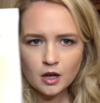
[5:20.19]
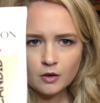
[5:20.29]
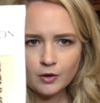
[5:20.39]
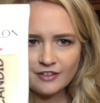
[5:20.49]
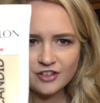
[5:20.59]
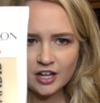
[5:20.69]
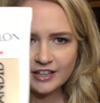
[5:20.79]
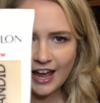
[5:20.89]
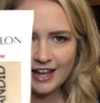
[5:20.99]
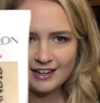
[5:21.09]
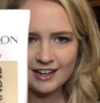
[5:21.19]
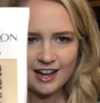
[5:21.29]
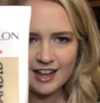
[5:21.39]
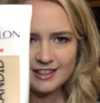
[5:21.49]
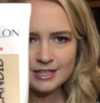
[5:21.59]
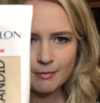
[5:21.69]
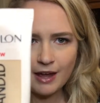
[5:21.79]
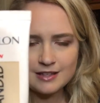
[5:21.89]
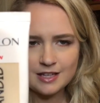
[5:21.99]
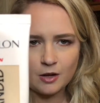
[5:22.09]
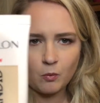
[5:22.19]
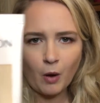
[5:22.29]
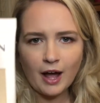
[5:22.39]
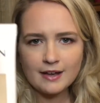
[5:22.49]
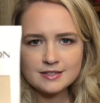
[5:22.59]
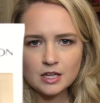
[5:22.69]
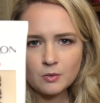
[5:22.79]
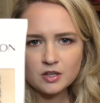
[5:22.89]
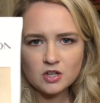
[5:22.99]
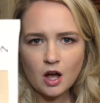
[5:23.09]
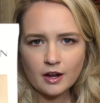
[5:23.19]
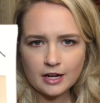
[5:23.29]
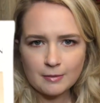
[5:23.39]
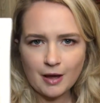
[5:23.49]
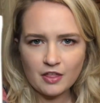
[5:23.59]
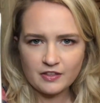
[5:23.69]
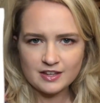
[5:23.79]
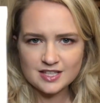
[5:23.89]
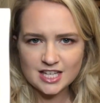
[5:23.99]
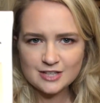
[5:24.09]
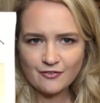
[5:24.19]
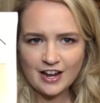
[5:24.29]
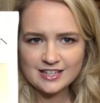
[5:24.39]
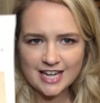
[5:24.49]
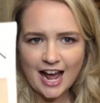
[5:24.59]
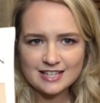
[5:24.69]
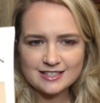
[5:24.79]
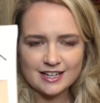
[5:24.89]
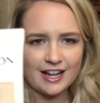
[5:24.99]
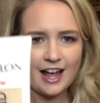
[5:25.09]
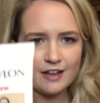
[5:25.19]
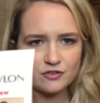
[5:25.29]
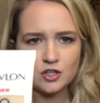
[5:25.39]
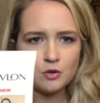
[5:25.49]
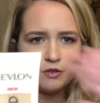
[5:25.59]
Revlon Candid. It's amazing. Why is no one talking about this? It's fantastic. I have 2